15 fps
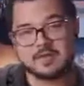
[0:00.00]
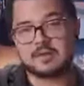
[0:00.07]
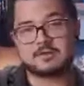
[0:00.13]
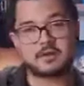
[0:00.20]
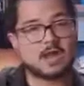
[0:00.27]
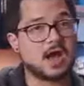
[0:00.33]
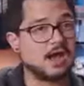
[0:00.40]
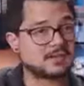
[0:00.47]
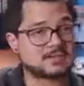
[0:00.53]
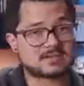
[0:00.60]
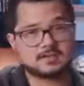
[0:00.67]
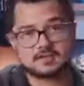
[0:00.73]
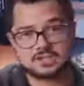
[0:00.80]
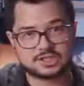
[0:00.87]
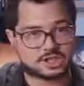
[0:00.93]
they are not
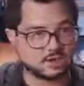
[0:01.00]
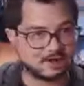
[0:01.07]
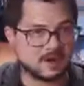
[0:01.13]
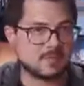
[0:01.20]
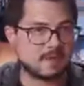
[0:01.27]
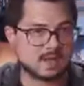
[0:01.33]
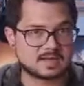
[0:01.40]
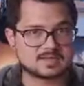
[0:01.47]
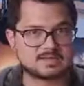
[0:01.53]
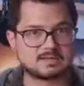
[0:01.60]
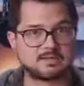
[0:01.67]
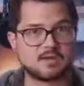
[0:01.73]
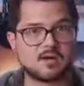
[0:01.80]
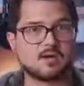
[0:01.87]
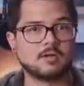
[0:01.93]
Cherry MX,
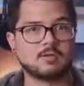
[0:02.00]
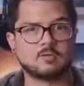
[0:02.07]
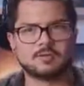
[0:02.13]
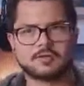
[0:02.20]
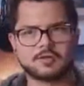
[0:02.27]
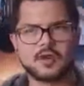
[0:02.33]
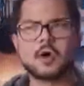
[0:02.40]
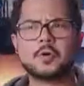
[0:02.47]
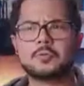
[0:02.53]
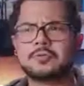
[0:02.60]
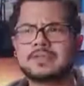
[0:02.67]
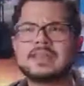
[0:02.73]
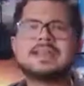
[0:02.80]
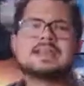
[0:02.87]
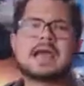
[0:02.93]
they're all their
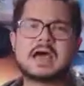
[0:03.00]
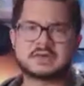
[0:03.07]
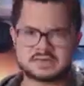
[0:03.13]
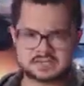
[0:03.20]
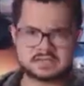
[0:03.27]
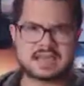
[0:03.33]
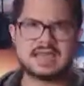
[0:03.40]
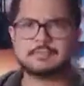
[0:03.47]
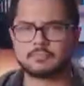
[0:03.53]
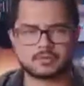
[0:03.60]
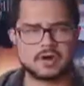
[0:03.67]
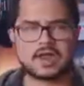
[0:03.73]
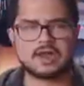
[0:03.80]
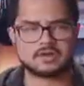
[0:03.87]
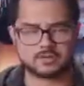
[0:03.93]
own in-house name
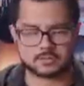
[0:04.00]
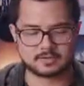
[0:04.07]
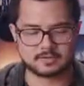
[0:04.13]
brand or